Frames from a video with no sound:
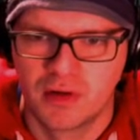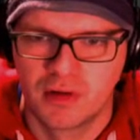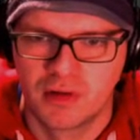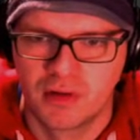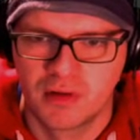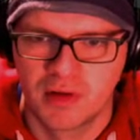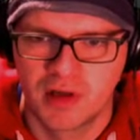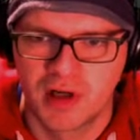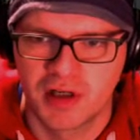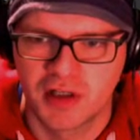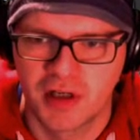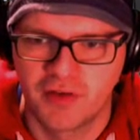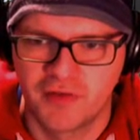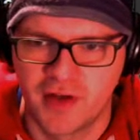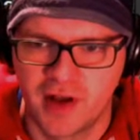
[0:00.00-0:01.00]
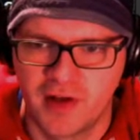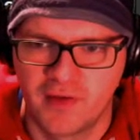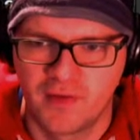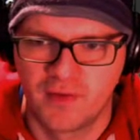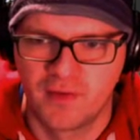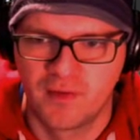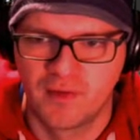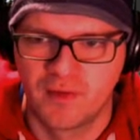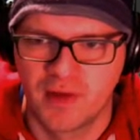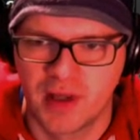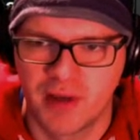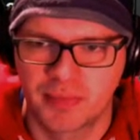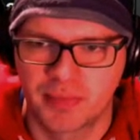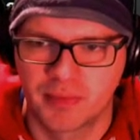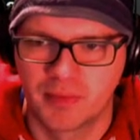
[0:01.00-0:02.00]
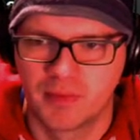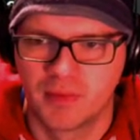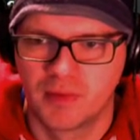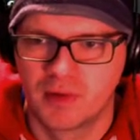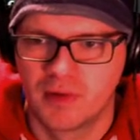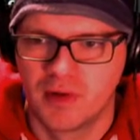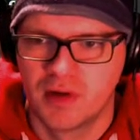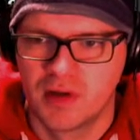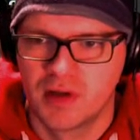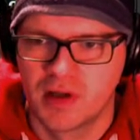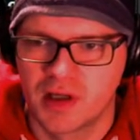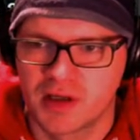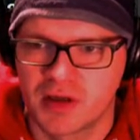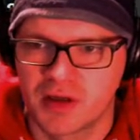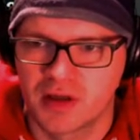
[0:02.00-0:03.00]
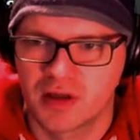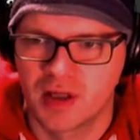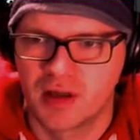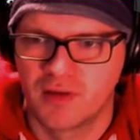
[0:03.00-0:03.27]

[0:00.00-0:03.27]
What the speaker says: Did I shove here? Yep. That's good then.